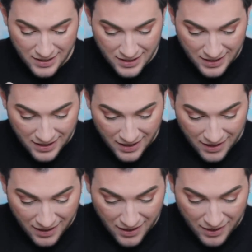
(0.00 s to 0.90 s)

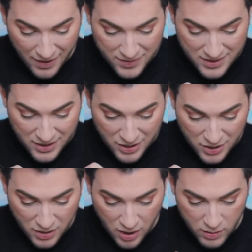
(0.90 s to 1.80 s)
oh, I haven't done a,
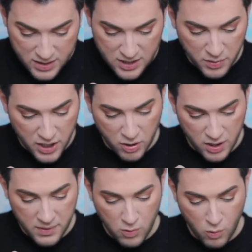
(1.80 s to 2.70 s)
oh, it's still pretty
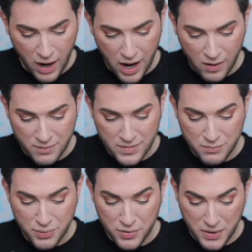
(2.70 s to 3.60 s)
creamy. Wow, I'm
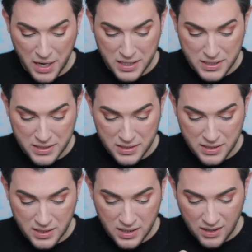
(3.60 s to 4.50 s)

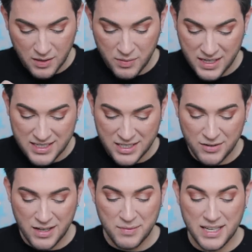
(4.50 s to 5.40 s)
impressed. Oh, but it's
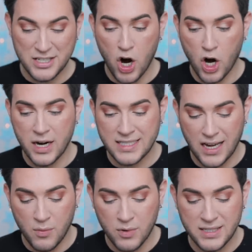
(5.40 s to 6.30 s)
still, I mean, it's hard. It's
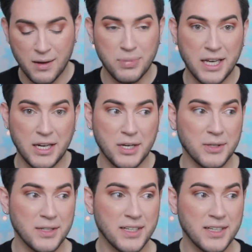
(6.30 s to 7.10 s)
like almost like Play-Doh.